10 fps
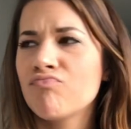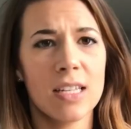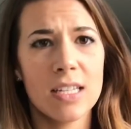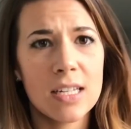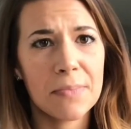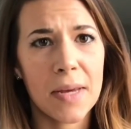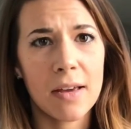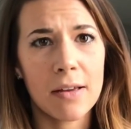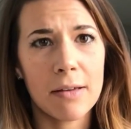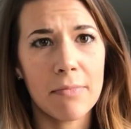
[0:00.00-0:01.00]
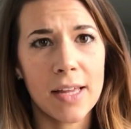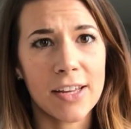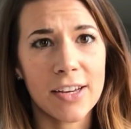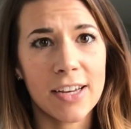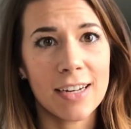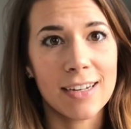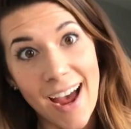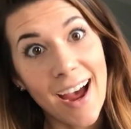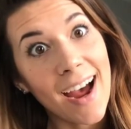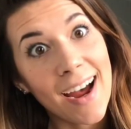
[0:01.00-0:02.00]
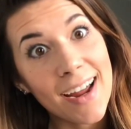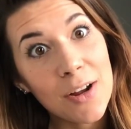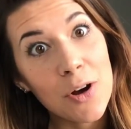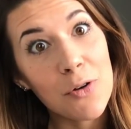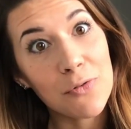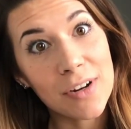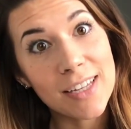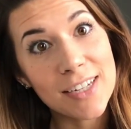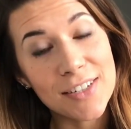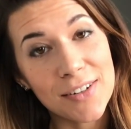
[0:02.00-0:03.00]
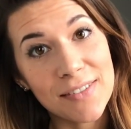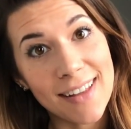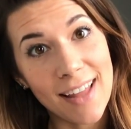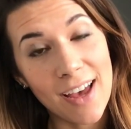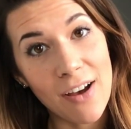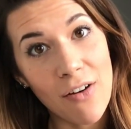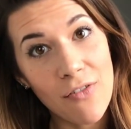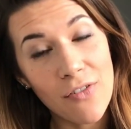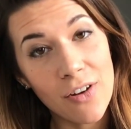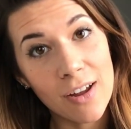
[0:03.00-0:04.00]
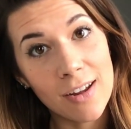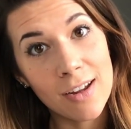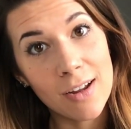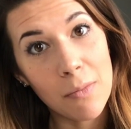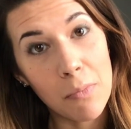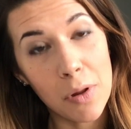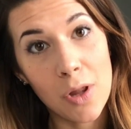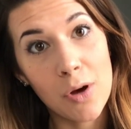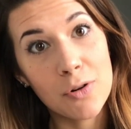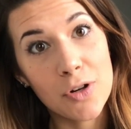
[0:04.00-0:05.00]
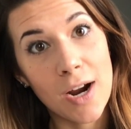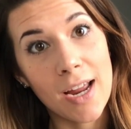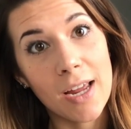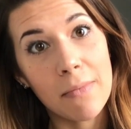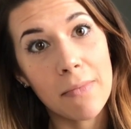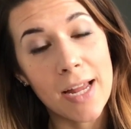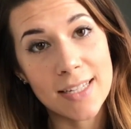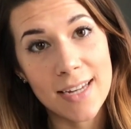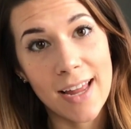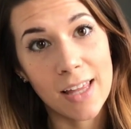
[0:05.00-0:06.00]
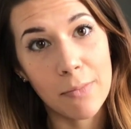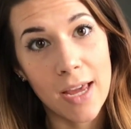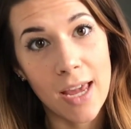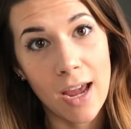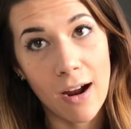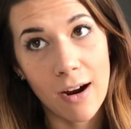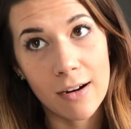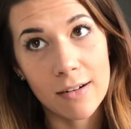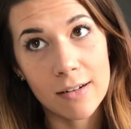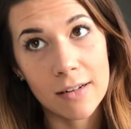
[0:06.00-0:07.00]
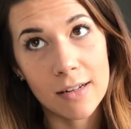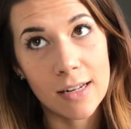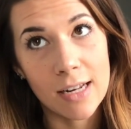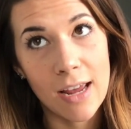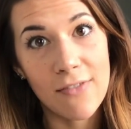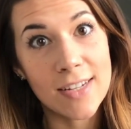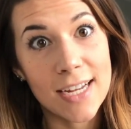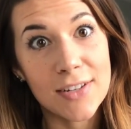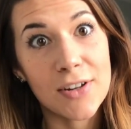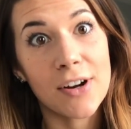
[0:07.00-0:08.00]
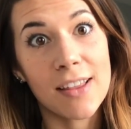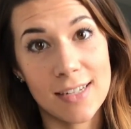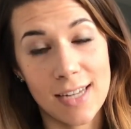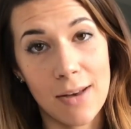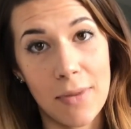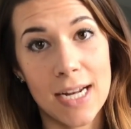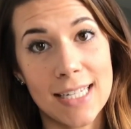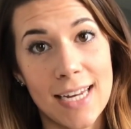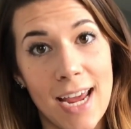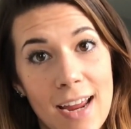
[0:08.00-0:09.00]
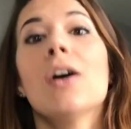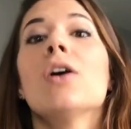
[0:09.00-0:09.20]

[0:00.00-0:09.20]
This doesn't make me look good. I really don't love blow drying and styling my hair if it takes longer than 10 minutes a day.